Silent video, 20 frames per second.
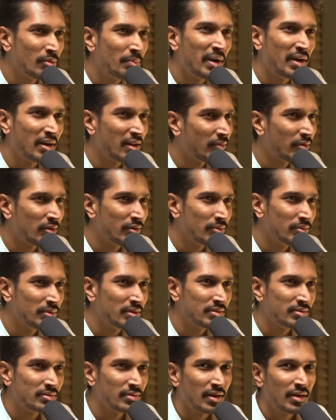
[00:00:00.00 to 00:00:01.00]
you a better way to do
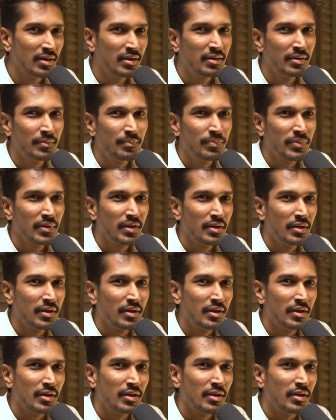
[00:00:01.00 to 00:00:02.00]
this, right?
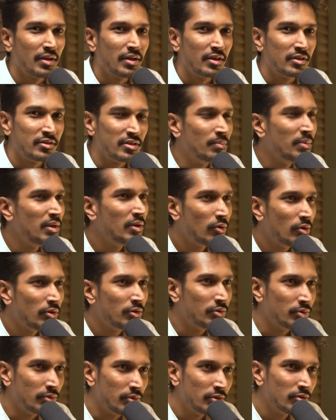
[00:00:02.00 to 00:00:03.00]
Simply go to
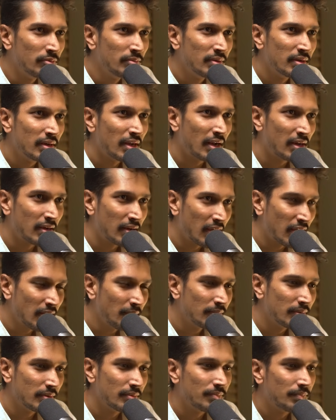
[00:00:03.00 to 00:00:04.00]
YouTube and
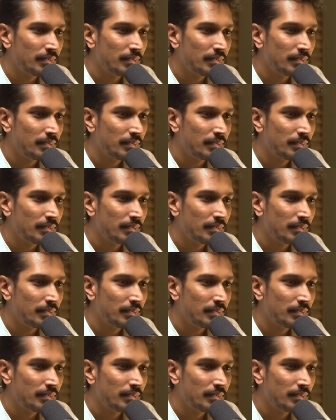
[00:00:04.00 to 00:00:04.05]
type